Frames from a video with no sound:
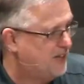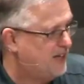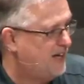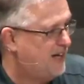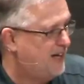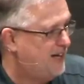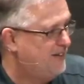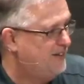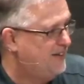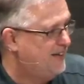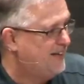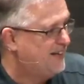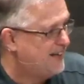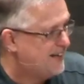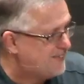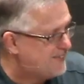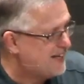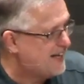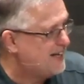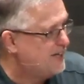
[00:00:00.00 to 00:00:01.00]
Okay.
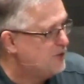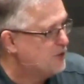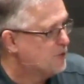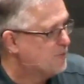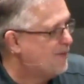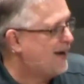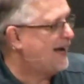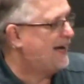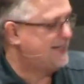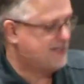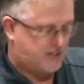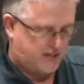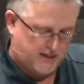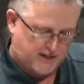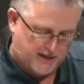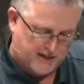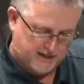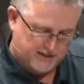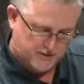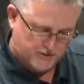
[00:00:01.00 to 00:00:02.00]
Get that in your mind
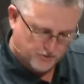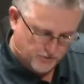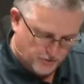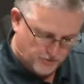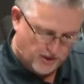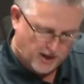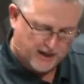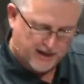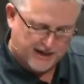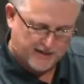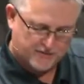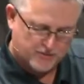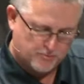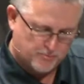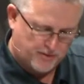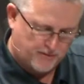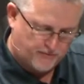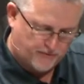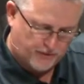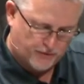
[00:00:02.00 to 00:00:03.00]
tonight. You do not have
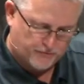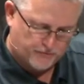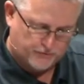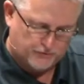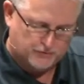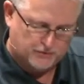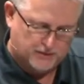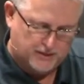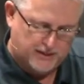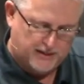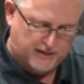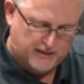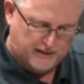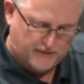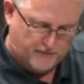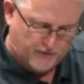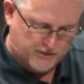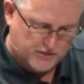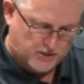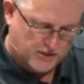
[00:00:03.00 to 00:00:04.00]
to be fearful
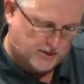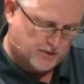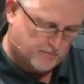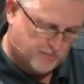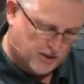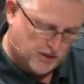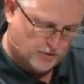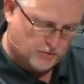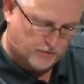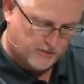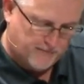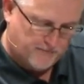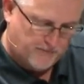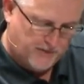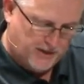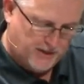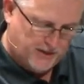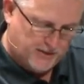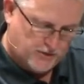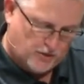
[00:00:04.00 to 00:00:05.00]
if he's in the
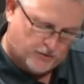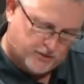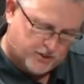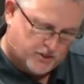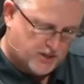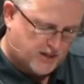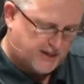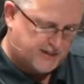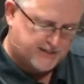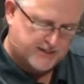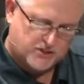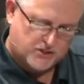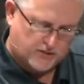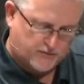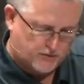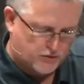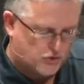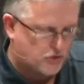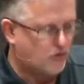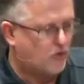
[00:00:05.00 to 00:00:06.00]
boat. So the
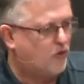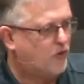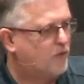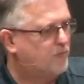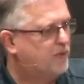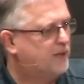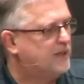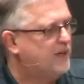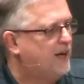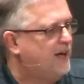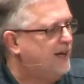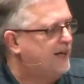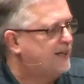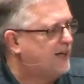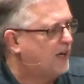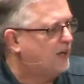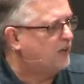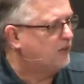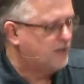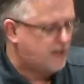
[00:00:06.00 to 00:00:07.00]
suddenness of the storm, but
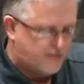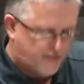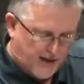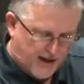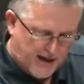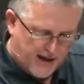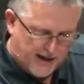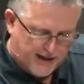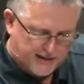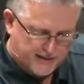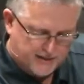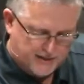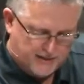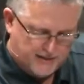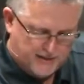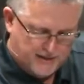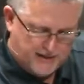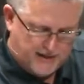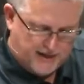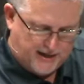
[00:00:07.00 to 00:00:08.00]
not only
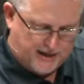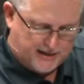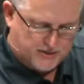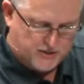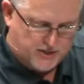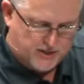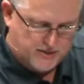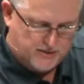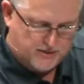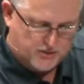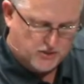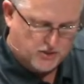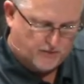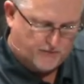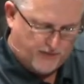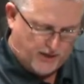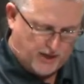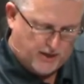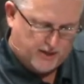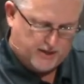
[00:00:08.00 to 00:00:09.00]
that, I see the
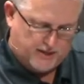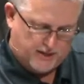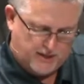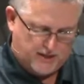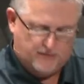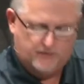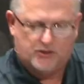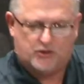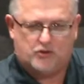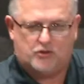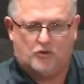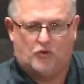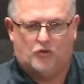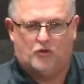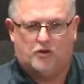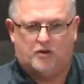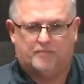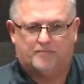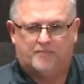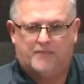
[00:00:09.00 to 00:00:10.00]
severity of the
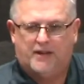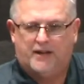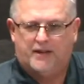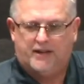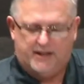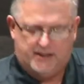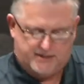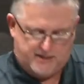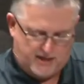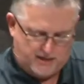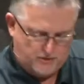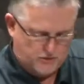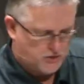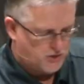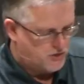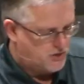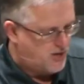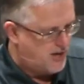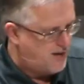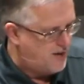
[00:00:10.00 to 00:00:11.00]
storm. It
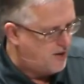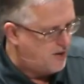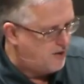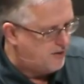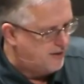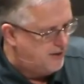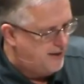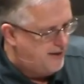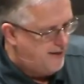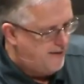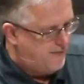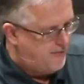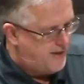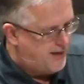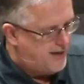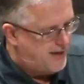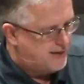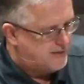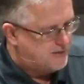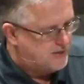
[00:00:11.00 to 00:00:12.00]
tells us here
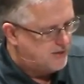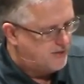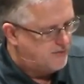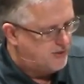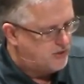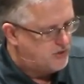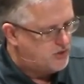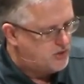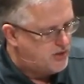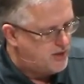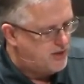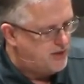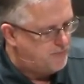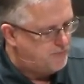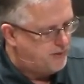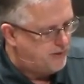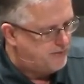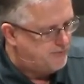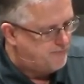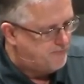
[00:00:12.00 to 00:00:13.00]
that uh, the
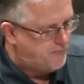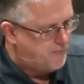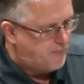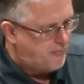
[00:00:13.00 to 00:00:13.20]
ship